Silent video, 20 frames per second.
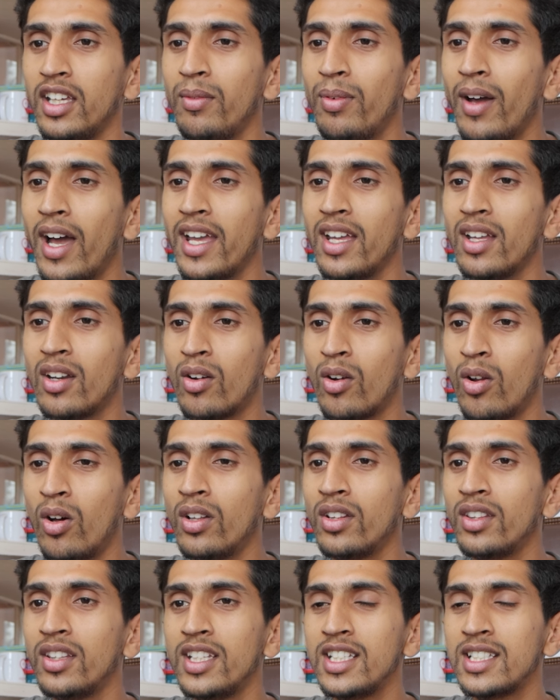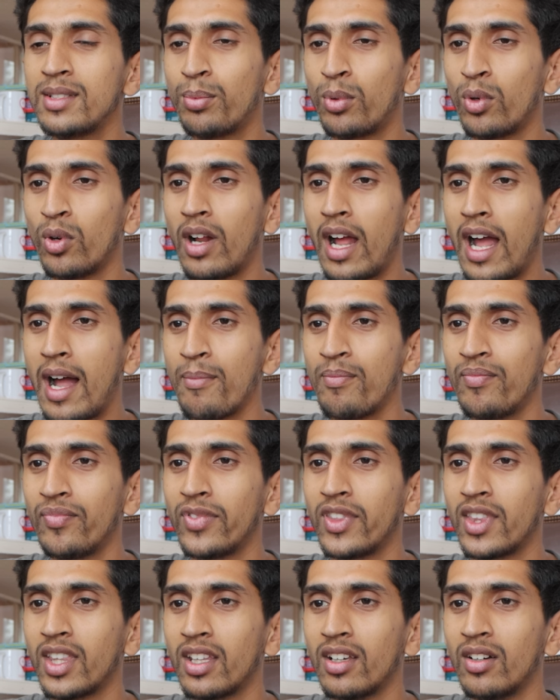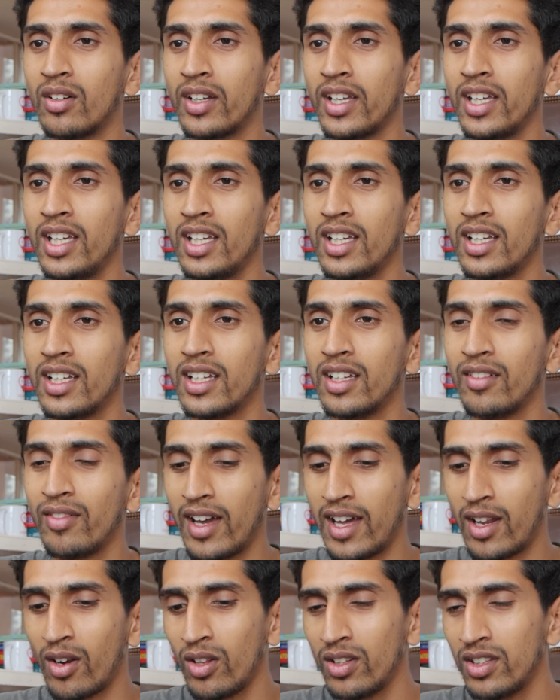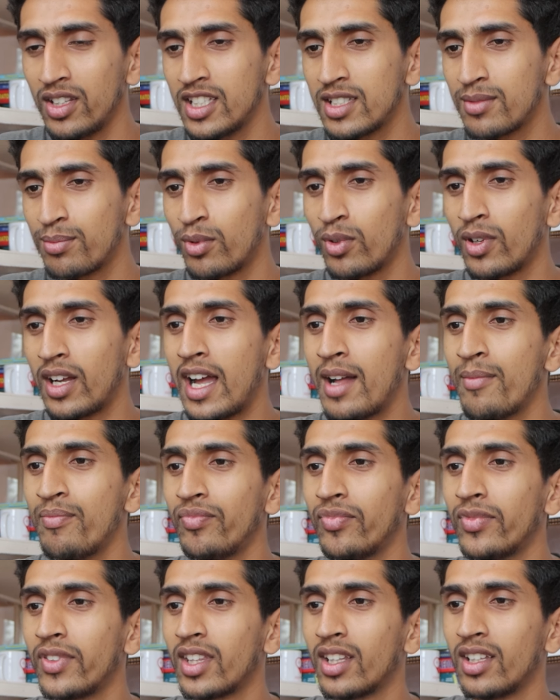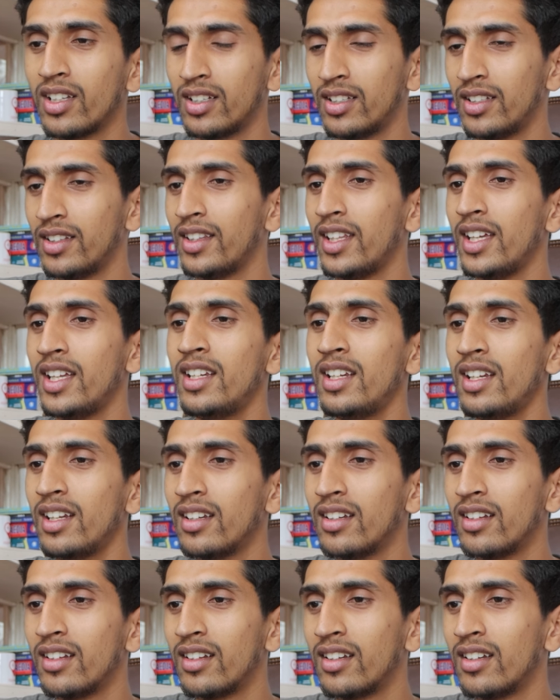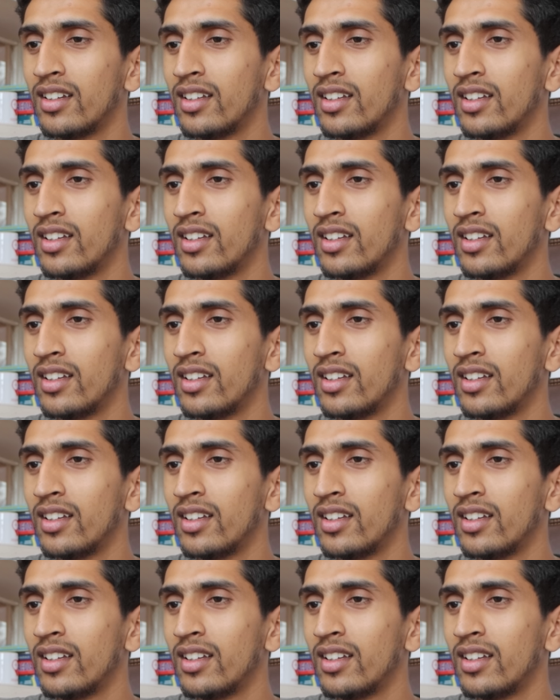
if I run this program, okay, if I run this program, then